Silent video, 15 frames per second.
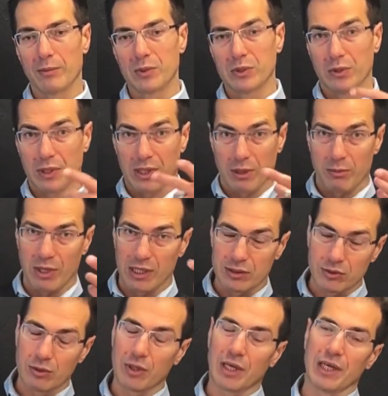Talking about
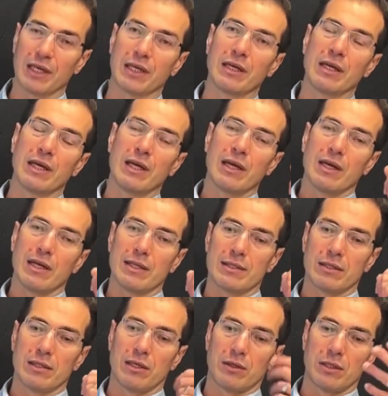cooking, it's
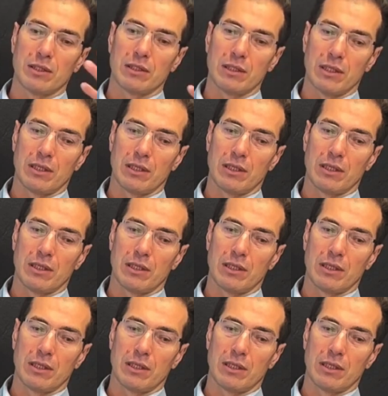another